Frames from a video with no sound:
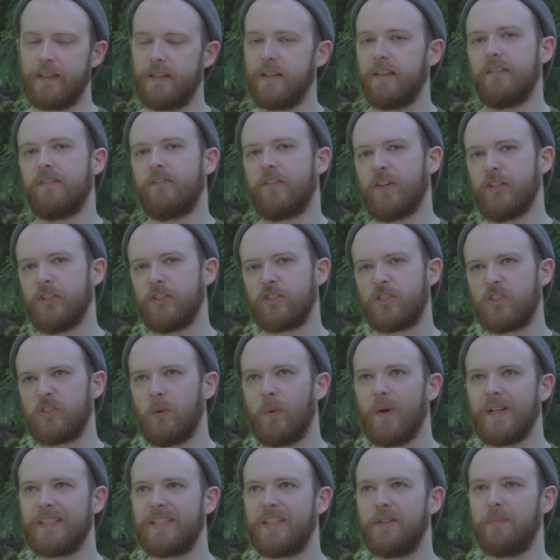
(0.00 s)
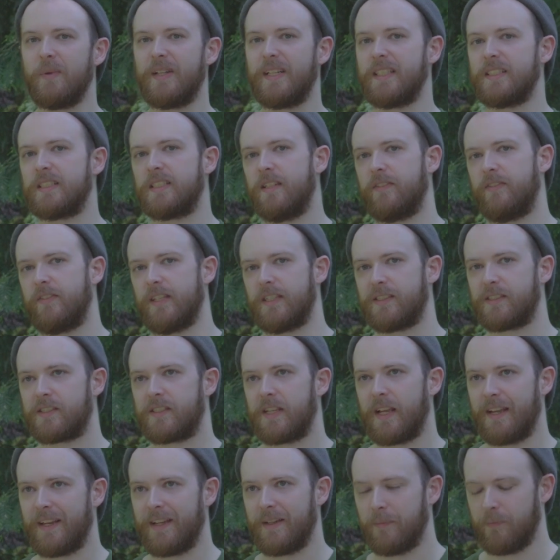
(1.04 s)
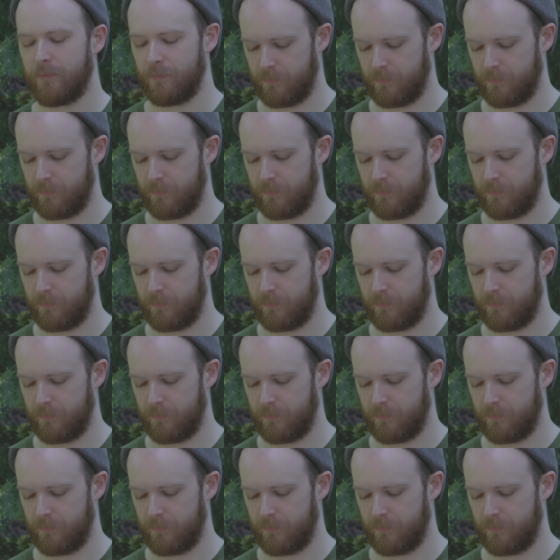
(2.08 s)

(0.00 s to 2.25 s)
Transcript: the first 20 minutes of this game.